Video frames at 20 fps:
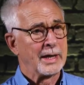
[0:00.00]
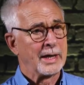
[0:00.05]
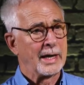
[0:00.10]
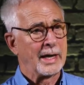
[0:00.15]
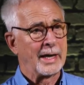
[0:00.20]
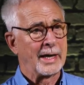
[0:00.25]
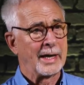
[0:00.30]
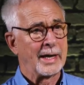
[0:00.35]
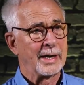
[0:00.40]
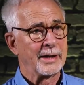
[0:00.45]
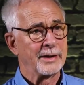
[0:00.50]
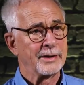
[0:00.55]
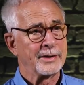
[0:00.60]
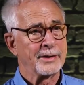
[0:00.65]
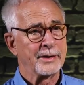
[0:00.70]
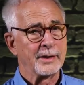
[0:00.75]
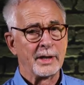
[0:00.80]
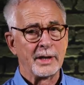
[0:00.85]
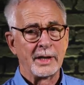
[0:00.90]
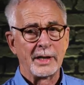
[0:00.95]
and
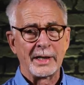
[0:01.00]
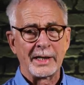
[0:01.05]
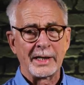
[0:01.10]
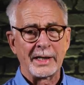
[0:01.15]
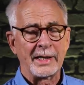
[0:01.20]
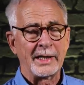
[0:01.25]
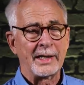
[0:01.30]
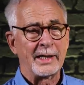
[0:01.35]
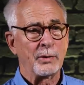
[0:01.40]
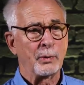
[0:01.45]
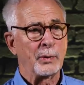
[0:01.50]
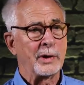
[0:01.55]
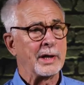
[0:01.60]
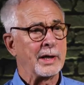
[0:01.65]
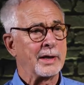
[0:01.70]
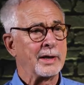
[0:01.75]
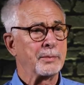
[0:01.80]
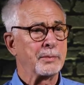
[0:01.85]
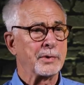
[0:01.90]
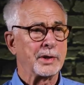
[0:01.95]
he, we
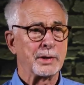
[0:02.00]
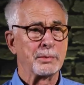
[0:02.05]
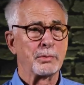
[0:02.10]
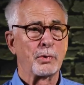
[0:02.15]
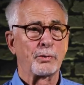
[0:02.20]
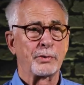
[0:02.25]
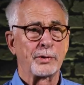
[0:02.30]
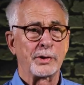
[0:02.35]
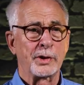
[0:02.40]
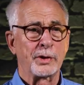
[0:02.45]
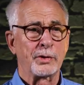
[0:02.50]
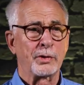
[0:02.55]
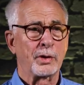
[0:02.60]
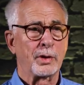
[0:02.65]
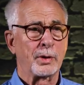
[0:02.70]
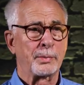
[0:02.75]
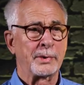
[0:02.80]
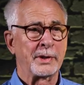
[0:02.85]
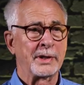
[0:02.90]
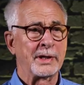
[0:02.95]
got him to come over to
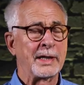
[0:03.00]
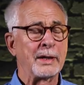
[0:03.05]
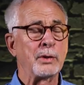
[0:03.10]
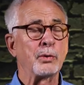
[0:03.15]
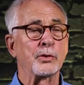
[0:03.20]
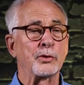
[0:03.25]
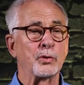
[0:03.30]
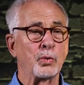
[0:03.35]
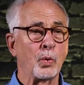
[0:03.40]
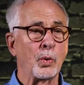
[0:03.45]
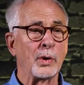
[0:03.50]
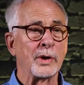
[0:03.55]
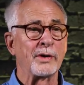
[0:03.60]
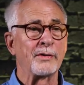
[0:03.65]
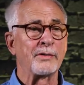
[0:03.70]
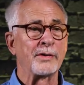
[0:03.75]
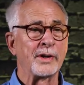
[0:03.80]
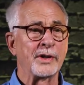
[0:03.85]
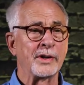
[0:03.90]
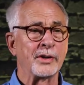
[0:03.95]
Europe, and he was one
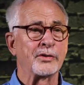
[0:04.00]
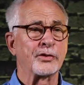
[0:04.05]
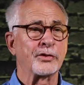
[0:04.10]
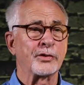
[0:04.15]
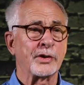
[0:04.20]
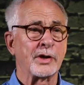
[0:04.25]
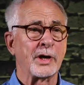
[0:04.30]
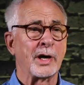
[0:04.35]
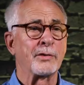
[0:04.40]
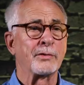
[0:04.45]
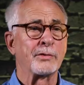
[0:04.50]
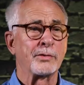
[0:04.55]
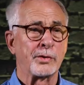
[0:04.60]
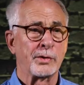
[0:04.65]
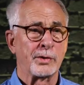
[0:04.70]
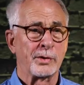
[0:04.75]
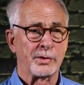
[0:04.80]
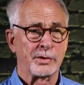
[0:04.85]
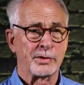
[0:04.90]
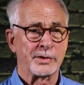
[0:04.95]
of the
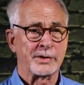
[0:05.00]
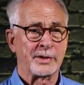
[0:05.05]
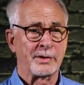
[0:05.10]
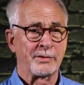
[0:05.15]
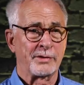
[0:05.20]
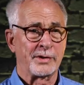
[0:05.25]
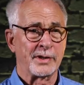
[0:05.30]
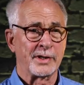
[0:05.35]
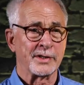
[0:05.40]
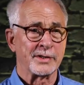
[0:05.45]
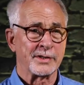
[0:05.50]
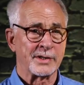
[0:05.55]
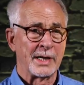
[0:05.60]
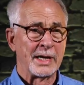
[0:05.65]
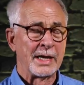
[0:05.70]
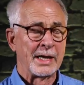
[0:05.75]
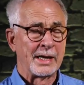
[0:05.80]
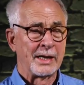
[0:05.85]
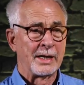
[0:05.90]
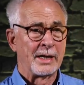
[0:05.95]
discoverers of this.
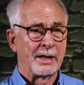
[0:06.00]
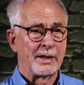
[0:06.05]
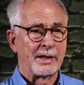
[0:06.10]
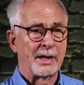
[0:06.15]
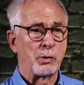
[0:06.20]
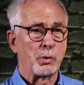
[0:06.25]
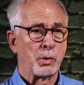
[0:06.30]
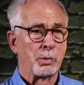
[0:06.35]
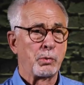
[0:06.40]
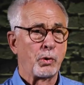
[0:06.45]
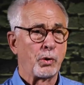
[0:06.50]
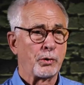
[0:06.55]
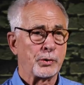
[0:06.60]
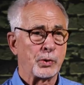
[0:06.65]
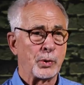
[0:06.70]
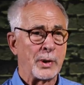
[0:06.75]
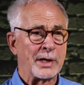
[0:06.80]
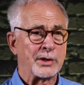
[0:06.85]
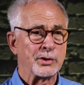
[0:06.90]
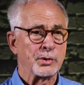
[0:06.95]
They were both
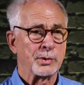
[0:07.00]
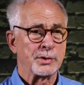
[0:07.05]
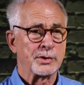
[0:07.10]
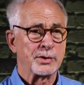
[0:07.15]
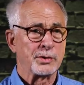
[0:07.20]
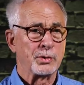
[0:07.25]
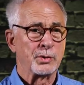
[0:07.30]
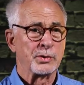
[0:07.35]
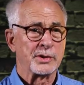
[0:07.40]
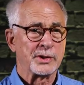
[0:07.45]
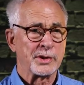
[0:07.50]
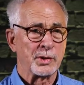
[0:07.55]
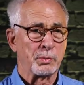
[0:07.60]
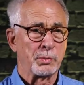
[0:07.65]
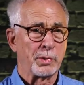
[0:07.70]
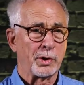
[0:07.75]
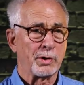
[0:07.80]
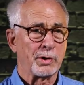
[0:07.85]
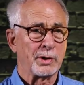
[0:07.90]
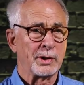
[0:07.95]
graduate students at
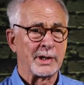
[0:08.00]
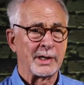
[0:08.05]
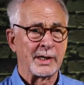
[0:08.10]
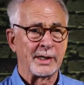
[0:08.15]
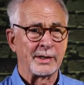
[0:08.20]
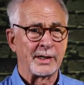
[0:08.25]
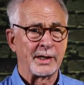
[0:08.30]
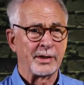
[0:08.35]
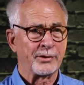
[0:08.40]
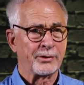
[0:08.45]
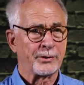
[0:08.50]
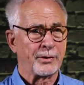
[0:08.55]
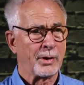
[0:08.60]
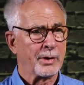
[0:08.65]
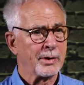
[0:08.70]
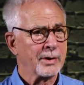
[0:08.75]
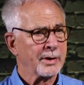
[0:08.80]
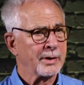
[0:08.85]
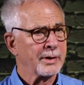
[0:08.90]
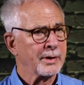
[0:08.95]
Berkeley, and they
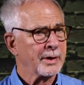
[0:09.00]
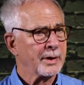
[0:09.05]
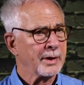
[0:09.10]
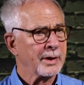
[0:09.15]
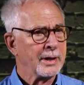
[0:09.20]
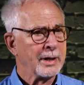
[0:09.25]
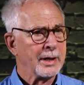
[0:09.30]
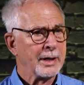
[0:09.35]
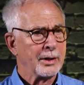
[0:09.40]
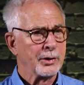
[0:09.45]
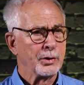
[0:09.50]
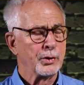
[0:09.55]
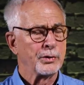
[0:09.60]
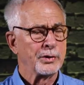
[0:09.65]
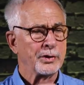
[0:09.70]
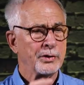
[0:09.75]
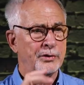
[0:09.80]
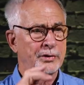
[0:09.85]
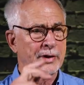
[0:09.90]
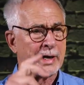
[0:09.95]
started
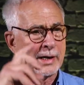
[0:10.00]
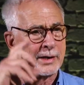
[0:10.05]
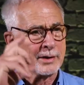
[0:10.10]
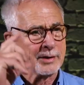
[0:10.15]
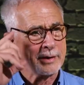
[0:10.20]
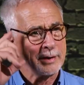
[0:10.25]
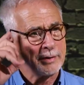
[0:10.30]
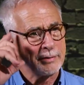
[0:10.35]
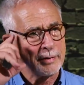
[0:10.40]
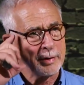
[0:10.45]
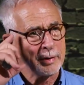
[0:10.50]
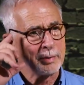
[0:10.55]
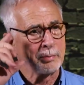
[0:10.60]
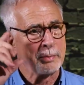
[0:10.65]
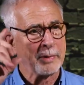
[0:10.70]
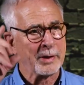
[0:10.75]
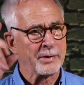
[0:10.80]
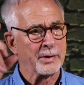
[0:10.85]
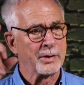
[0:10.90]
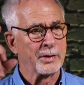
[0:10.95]
using scientific
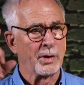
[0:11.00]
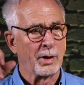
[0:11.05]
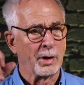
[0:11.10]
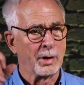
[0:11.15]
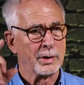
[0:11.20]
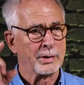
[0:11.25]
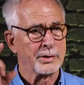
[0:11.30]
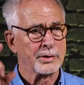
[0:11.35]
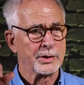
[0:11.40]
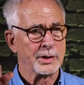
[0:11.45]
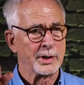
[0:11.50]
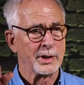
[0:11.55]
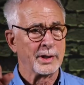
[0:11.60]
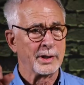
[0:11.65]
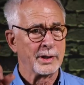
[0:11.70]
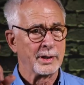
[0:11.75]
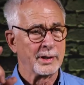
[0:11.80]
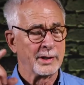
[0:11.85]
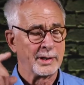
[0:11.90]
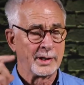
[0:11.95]

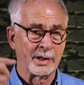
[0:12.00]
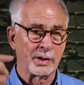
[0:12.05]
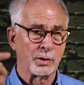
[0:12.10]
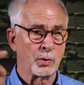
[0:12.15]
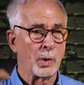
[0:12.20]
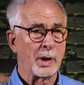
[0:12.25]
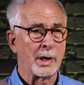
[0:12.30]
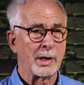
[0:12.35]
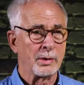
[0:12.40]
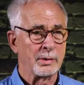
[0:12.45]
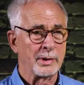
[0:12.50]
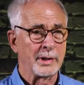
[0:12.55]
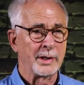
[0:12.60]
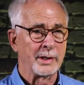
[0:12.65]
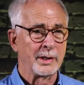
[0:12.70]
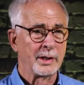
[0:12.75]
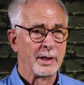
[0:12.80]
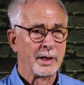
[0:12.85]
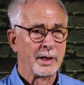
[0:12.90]
methodology, inquiry,